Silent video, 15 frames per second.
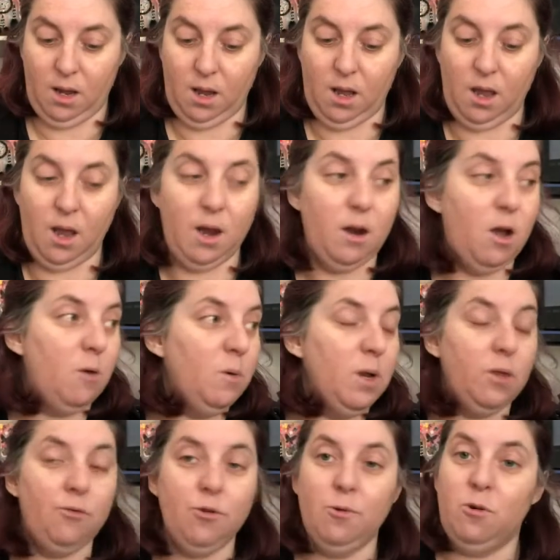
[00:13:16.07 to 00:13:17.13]
And I went
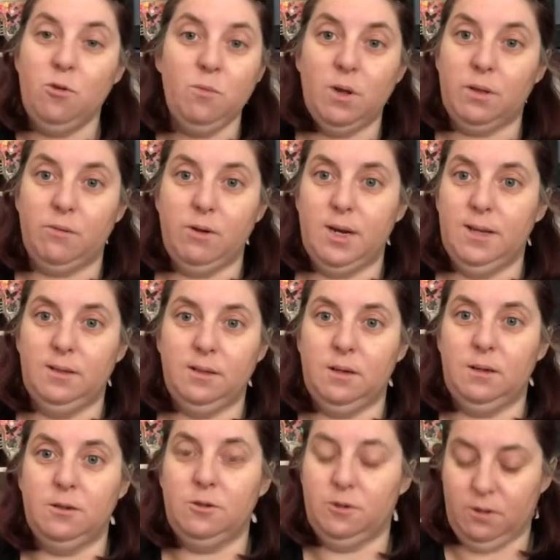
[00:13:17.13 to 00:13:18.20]
through all my threads and
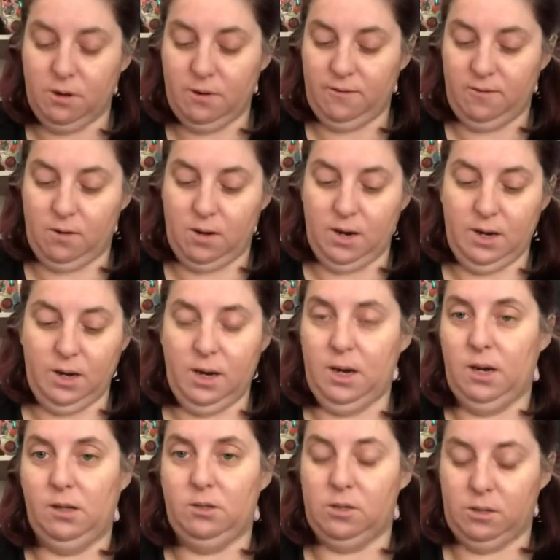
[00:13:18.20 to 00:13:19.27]
I could not find
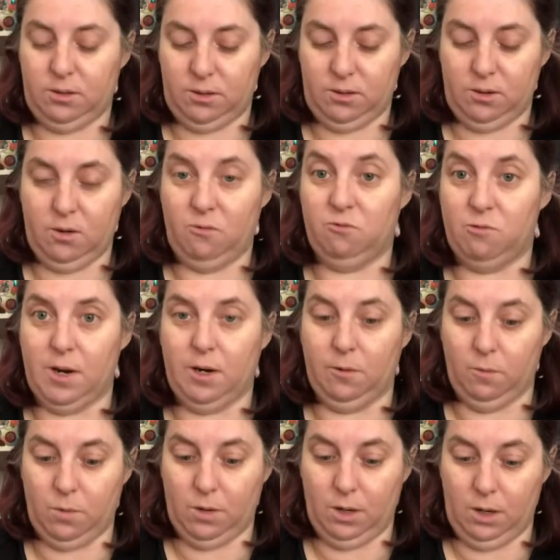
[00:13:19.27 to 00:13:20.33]
any just red
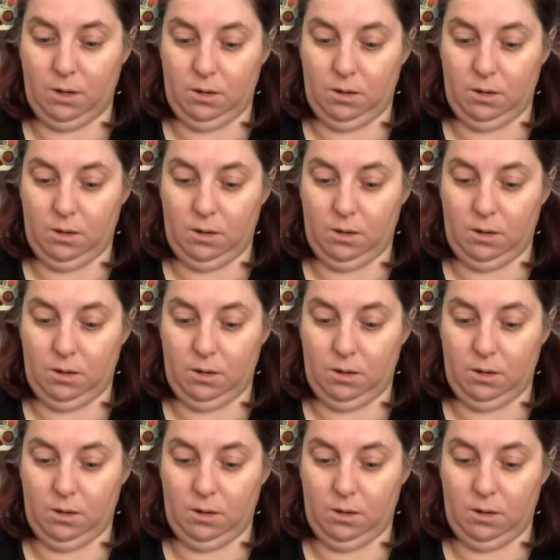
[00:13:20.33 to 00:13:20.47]
and white.